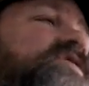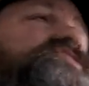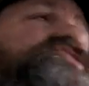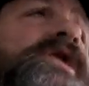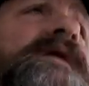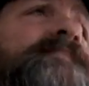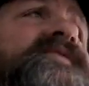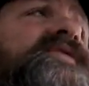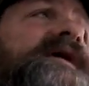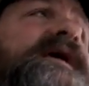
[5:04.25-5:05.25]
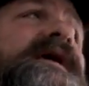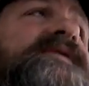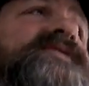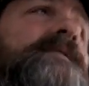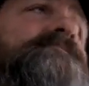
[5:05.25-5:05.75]
for the cheapest they can
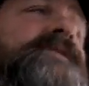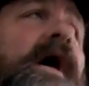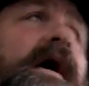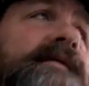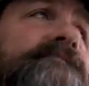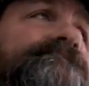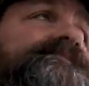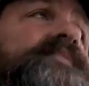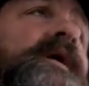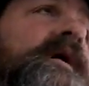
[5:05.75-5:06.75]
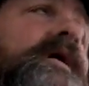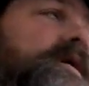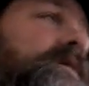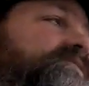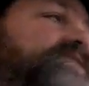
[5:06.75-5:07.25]
get something done.
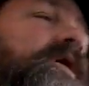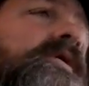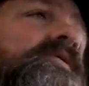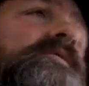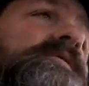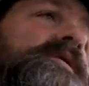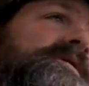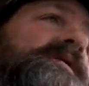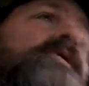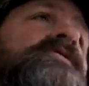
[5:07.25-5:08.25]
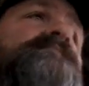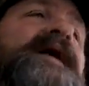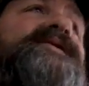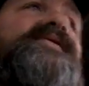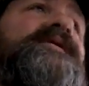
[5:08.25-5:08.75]
So, going
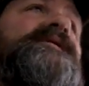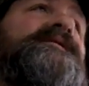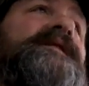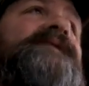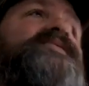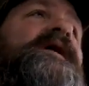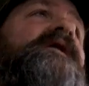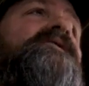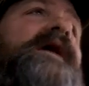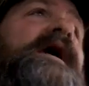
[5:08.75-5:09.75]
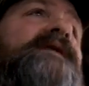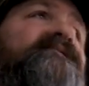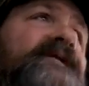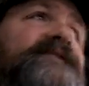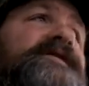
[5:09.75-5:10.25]
back to the lead thing, okay,
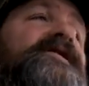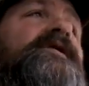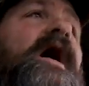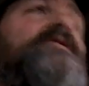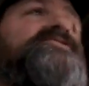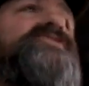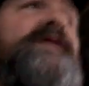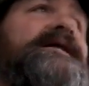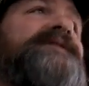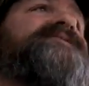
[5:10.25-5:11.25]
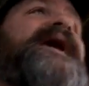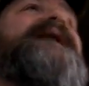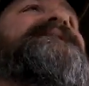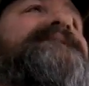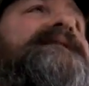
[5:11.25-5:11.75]
$52 lead. Let's
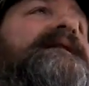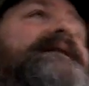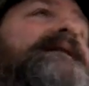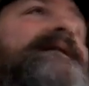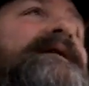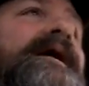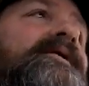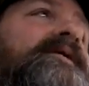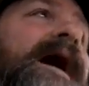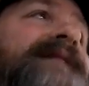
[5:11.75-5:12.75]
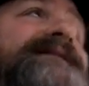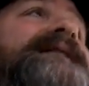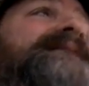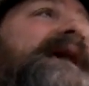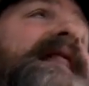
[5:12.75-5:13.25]
add, you know, I
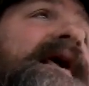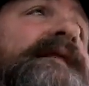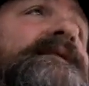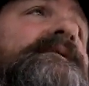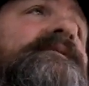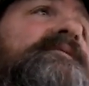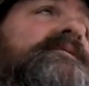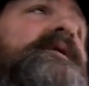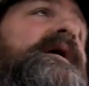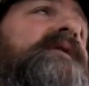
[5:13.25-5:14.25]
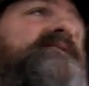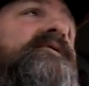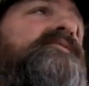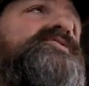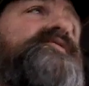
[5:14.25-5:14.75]
did get it
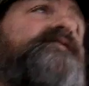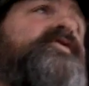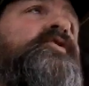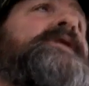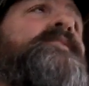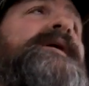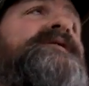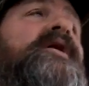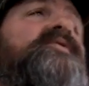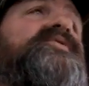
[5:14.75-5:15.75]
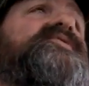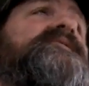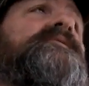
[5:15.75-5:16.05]
for three windows.